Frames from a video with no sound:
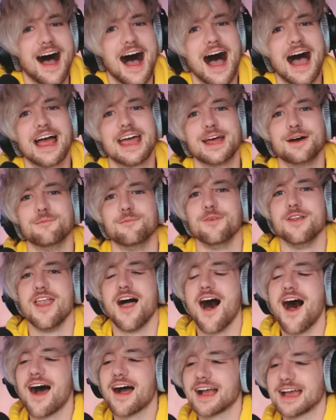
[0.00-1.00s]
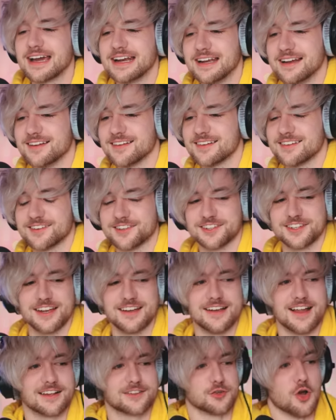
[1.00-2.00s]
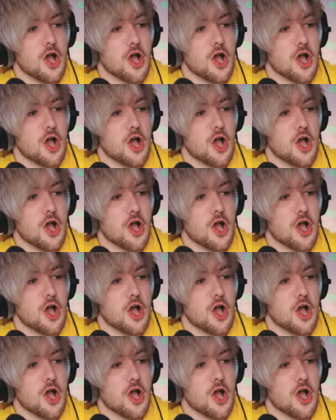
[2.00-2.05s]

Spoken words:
I am not gonna sit next to